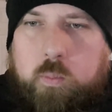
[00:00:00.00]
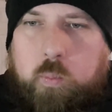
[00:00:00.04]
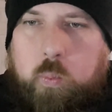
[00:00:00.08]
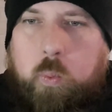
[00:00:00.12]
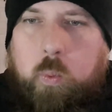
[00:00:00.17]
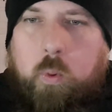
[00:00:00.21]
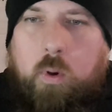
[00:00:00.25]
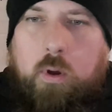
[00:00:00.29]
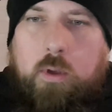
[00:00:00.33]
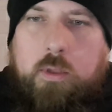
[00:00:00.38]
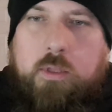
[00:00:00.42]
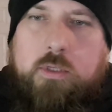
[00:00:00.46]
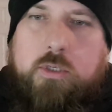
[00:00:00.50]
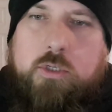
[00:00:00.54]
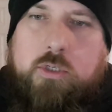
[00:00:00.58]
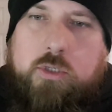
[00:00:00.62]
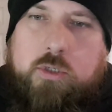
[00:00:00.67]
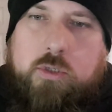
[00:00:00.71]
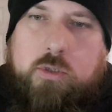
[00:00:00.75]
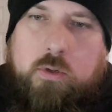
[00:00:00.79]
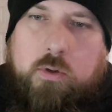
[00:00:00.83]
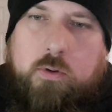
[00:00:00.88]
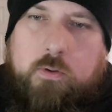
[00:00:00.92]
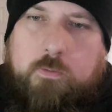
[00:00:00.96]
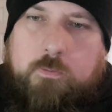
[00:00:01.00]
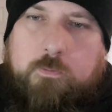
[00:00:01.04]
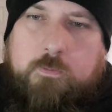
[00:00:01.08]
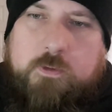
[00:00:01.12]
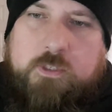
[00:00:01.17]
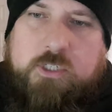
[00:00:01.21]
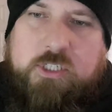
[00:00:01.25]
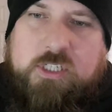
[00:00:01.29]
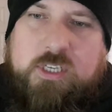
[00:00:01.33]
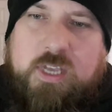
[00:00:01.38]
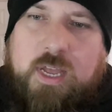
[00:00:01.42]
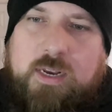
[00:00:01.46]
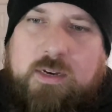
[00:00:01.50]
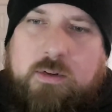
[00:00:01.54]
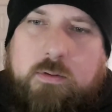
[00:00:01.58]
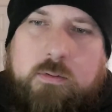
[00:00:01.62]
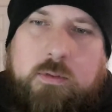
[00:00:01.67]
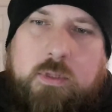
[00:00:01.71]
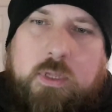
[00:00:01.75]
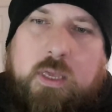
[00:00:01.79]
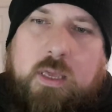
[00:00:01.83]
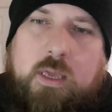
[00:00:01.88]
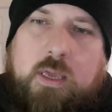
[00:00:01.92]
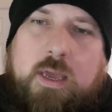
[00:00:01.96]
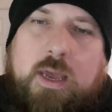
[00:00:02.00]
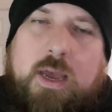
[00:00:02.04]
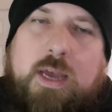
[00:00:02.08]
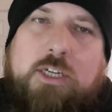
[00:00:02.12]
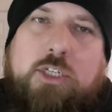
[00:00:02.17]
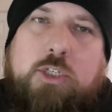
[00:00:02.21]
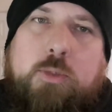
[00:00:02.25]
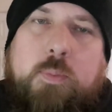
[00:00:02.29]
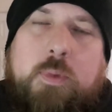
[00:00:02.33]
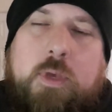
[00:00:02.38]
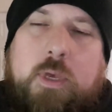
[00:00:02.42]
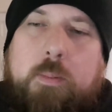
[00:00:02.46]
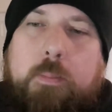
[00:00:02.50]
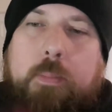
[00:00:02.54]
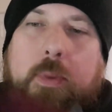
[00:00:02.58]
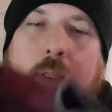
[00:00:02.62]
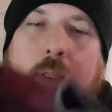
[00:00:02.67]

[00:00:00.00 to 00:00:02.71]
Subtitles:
White stuff, saddle knit cashmere